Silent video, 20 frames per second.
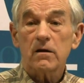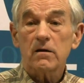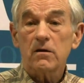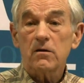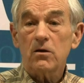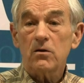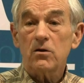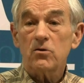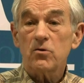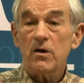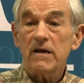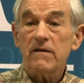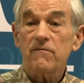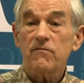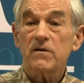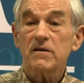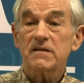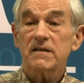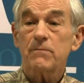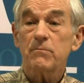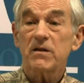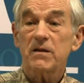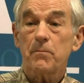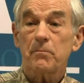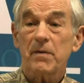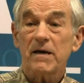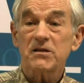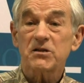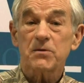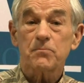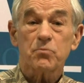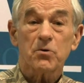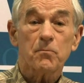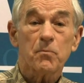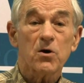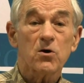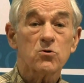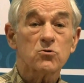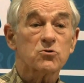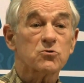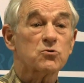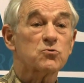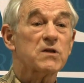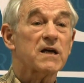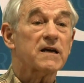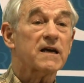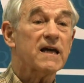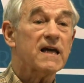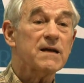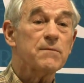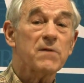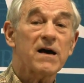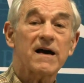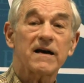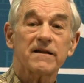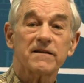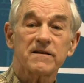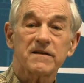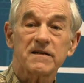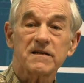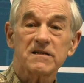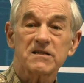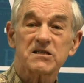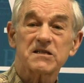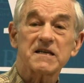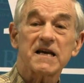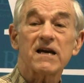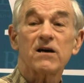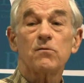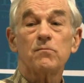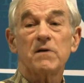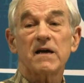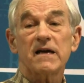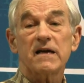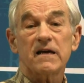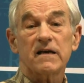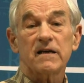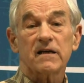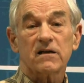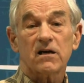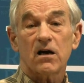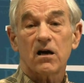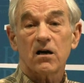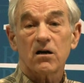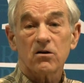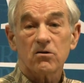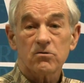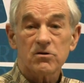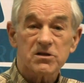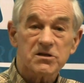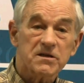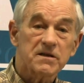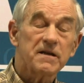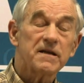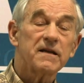even some of the budget proposals that came out of the stalemate in the Congress and